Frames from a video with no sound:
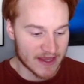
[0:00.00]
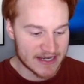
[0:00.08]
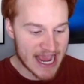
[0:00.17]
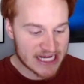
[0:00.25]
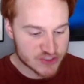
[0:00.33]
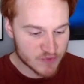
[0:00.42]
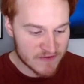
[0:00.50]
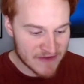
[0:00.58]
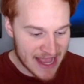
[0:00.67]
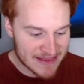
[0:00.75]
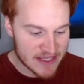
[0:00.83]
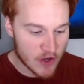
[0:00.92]
Next, we've
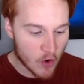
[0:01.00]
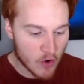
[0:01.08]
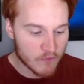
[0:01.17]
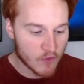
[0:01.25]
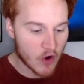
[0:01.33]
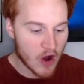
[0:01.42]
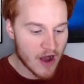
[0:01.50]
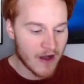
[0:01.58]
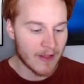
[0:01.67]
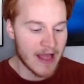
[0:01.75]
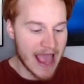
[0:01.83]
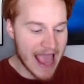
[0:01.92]
got the
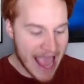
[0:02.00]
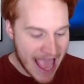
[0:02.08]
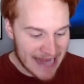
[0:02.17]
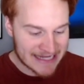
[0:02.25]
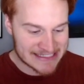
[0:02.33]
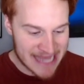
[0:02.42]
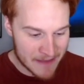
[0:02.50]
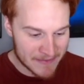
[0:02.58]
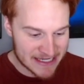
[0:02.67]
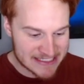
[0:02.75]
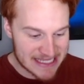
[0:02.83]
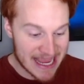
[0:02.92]
overall
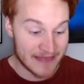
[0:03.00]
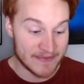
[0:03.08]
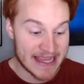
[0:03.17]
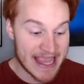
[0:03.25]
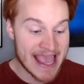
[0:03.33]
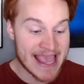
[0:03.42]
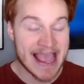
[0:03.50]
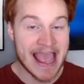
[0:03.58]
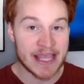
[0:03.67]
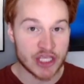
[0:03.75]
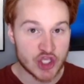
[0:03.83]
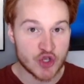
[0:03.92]
academics and the
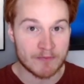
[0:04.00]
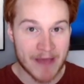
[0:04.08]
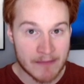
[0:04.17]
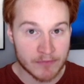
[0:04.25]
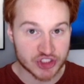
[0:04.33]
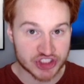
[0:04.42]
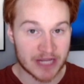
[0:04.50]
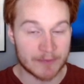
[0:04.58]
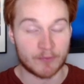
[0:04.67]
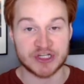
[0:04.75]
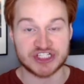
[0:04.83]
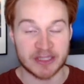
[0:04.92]
AAU
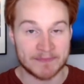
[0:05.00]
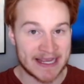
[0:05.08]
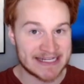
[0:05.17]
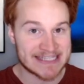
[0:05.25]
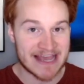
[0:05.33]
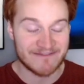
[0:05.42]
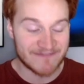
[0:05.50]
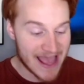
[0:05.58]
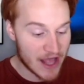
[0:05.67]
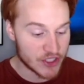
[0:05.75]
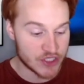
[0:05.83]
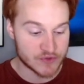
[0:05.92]
membership, which the Big Ten
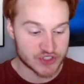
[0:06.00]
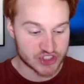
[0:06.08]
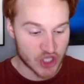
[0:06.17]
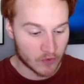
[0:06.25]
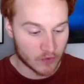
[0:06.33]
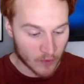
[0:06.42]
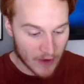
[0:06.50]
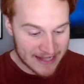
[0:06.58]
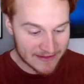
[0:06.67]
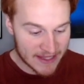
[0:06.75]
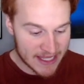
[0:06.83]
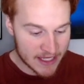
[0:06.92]
values so
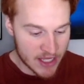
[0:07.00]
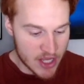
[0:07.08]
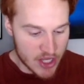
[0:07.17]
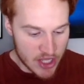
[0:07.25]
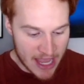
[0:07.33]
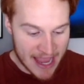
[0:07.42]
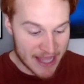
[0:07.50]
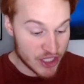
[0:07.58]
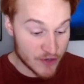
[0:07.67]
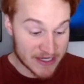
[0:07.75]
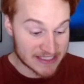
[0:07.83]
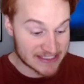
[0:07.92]
greatly.
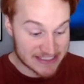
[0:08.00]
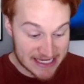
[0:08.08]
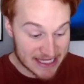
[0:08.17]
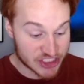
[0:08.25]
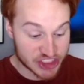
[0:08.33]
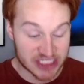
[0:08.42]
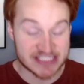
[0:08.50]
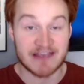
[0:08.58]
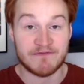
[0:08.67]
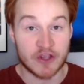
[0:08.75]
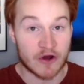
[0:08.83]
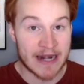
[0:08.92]
You can see it's just
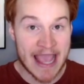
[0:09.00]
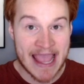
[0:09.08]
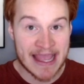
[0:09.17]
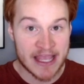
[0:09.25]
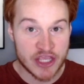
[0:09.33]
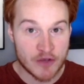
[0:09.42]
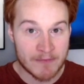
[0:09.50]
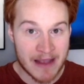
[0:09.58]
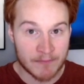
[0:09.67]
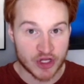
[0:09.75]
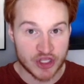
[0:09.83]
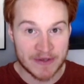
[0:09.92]
if you're an AAU
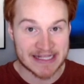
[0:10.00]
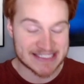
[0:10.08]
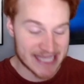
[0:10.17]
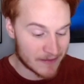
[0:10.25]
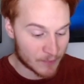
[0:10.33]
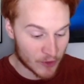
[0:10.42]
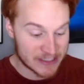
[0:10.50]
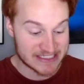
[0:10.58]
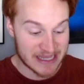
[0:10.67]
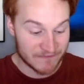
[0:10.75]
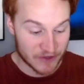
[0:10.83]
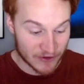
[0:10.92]
member, you get 10 points.
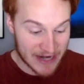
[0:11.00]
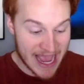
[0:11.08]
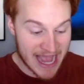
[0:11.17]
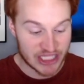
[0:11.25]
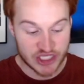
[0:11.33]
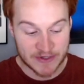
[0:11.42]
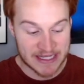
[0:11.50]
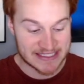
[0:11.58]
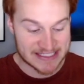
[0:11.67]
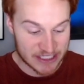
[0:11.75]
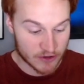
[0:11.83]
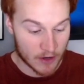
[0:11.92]
If you're not, you get
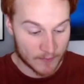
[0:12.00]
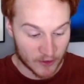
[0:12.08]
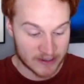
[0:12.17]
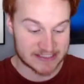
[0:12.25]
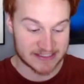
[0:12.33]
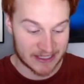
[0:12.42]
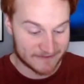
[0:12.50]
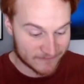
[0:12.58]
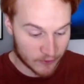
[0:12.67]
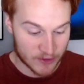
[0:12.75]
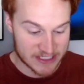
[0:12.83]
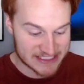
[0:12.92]
0 points. Like
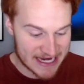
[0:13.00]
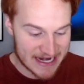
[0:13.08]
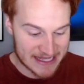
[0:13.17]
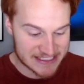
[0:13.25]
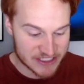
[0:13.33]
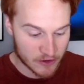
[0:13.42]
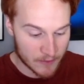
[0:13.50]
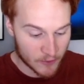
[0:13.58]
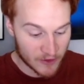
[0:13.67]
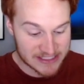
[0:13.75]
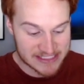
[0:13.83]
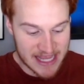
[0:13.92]
Florida State has 0
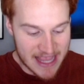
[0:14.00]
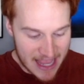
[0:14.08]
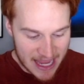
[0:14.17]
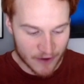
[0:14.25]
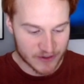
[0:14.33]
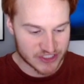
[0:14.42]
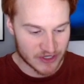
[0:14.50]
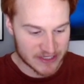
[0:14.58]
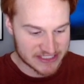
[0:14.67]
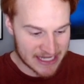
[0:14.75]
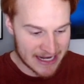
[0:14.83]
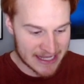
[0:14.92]
points. Arizona
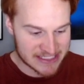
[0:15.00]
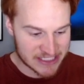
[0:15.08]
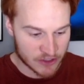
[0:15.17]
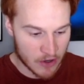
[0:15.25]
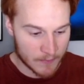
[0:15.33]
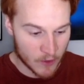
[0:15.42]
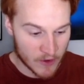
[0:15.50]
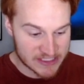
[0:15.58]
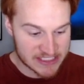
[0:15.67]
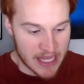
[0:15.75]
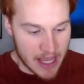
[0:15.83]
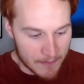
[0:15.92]
State has 0
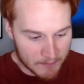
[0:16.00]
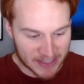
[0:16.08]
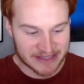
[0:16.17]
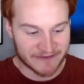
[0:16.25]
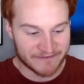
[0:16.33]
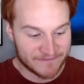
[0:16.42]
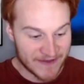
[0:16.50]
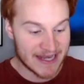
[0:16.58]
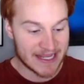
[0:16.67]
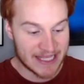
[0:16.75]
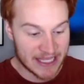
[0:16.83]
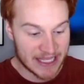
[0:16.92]
points. But the
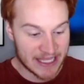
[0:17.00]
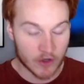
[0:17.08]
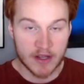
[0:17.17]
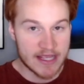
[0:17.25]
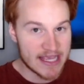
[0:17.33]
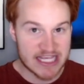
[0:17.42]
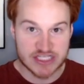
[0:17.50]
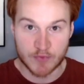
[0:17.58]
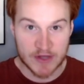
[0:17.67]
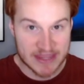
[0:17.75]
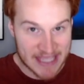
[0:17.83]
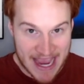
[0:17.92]
fit here is
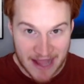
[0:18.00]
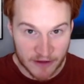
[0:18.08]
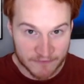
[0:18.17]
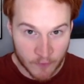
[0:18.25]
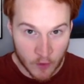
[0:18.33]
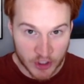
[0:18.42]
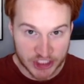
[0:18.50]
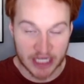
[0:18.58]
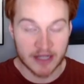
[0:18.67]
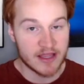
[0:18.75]
with California.